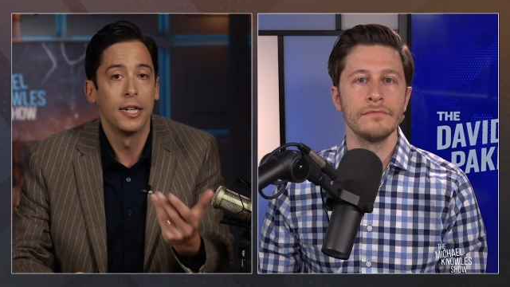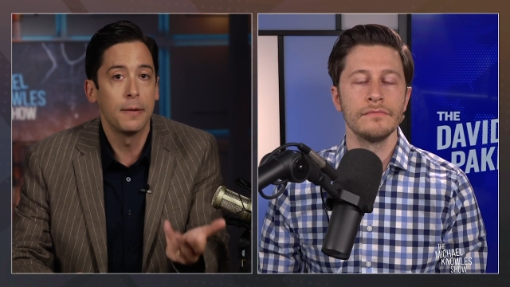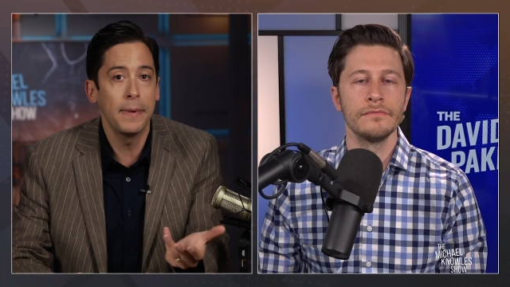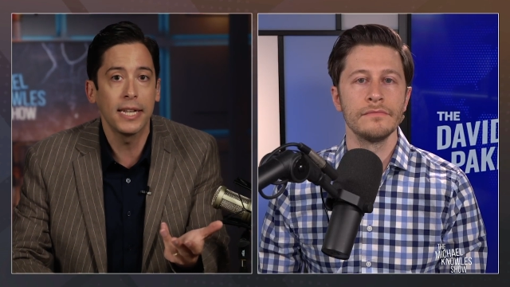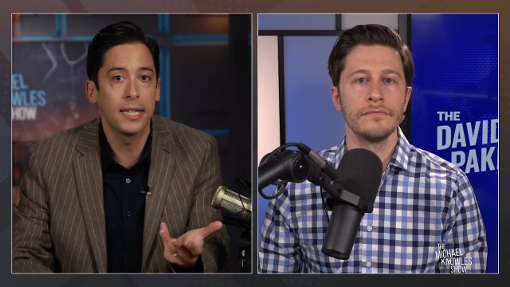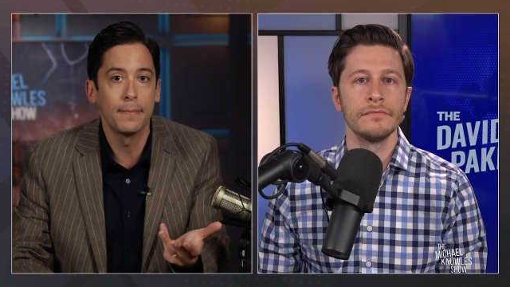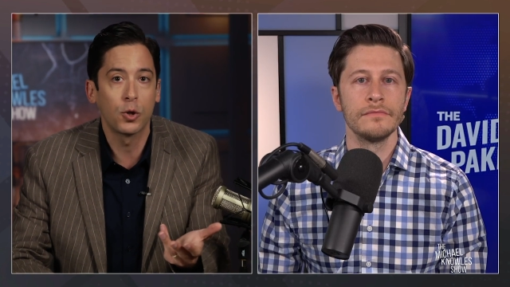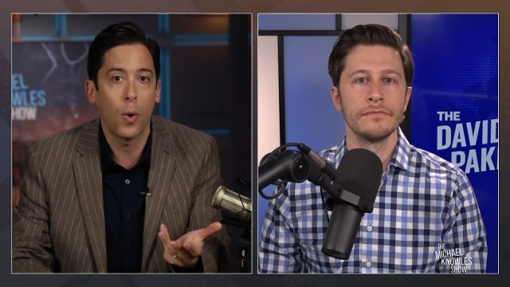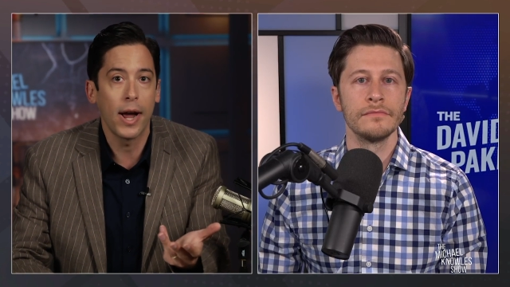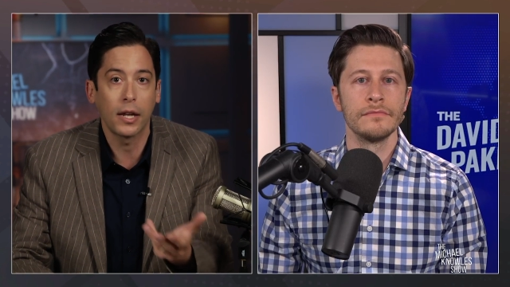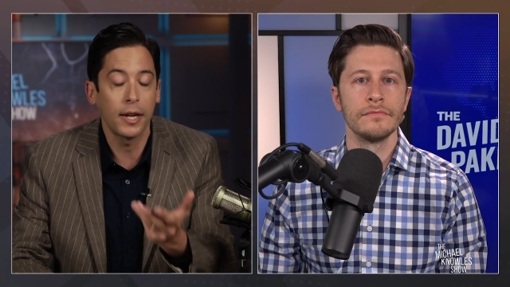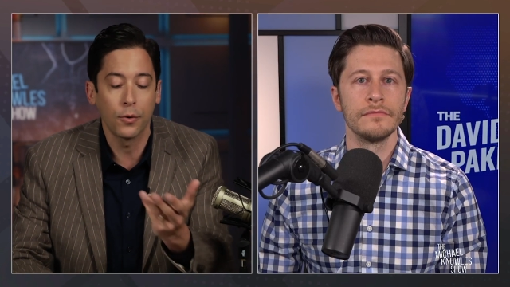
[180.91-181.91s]
Speaker 1: to me it seems
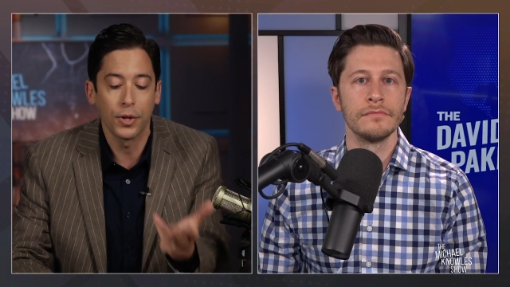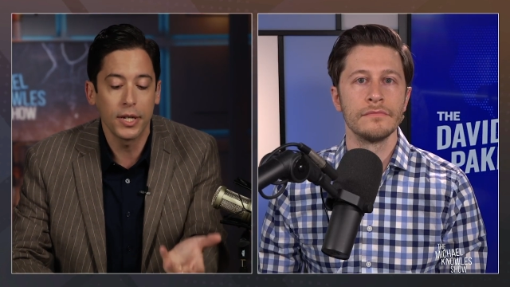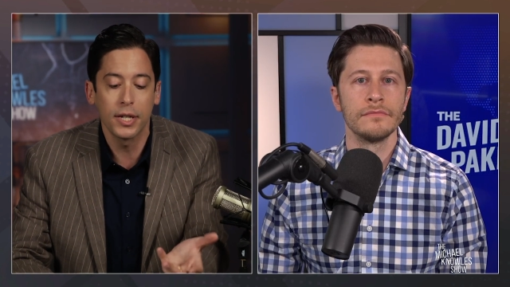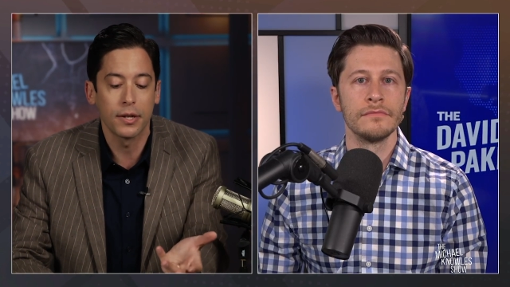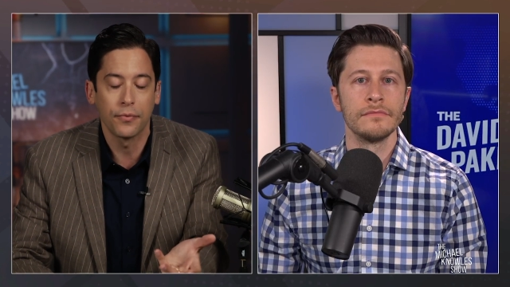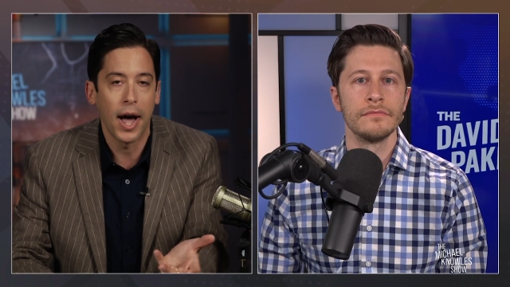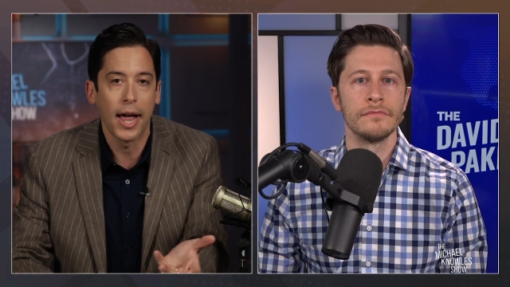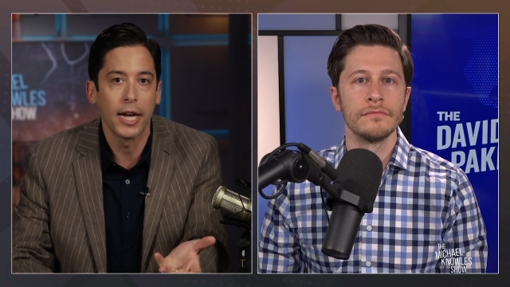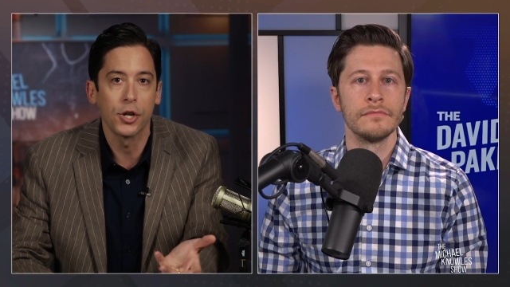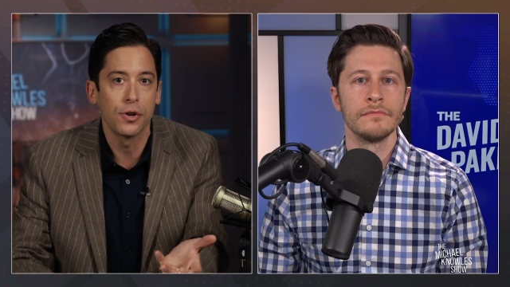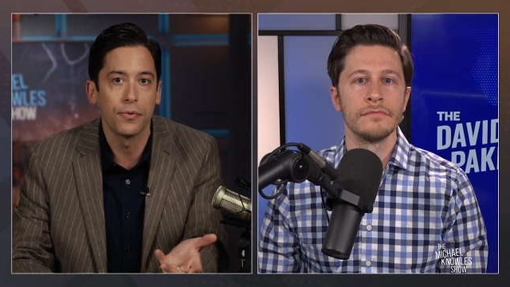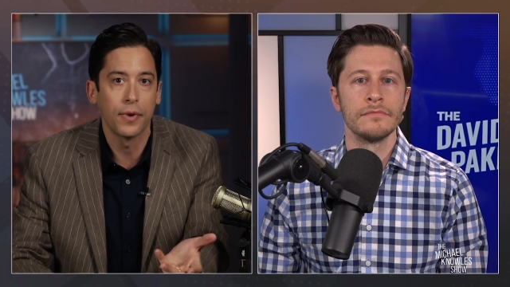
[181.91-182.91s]
quite clear this is a
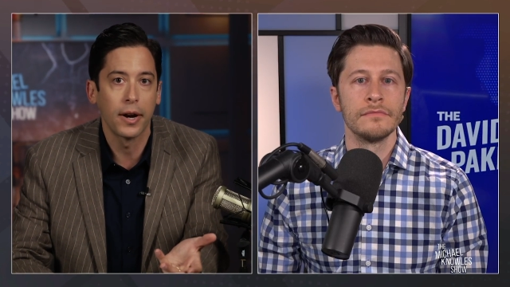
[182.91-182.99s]
violation of